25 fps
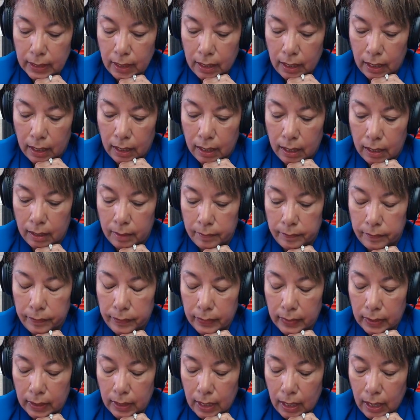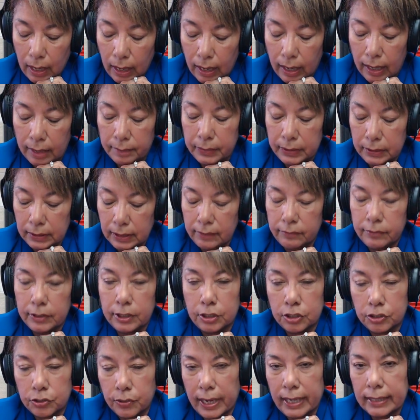Um, I believe that
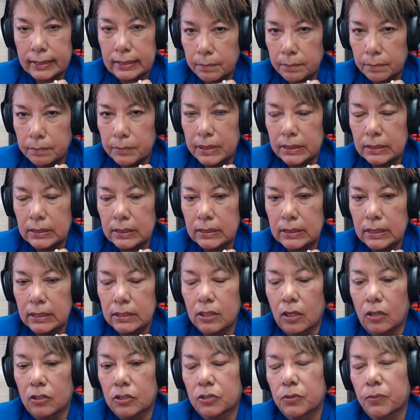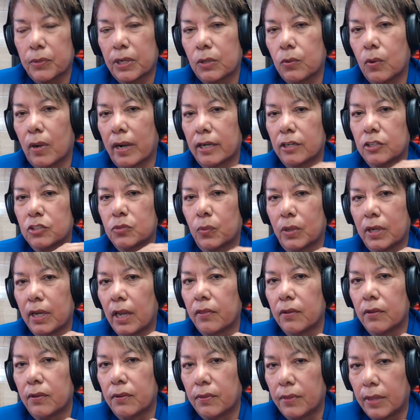attracting businesses also requires one
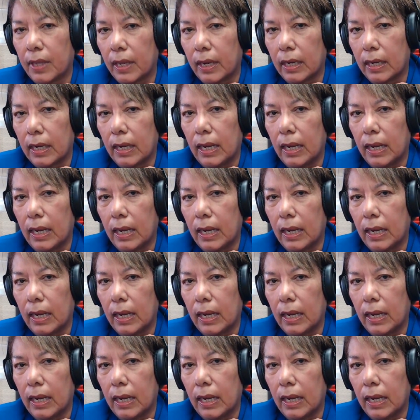other thing,